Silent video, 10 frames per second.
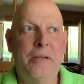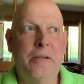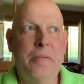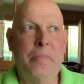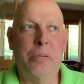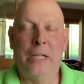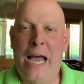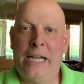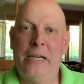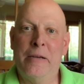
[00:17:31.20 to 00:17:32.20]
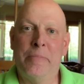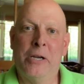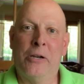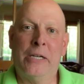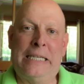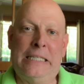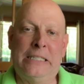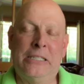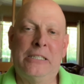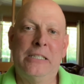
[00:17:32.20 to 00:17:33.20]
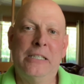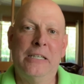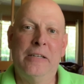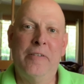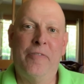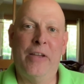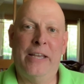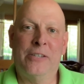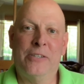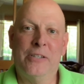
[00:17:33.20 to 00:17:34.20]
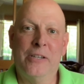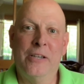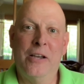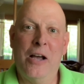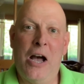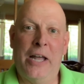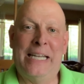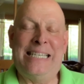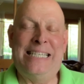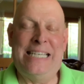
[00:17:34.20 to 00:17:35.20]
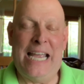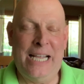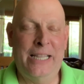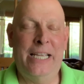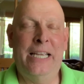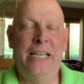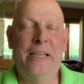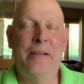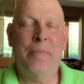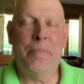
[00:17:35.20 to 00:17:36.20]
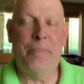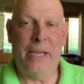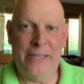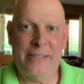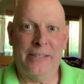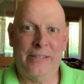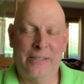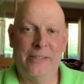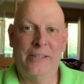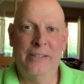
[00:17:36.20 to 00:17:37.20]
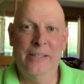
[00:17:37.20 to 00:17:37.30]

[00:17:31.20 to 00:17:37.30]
Black Americans face on a daily basis,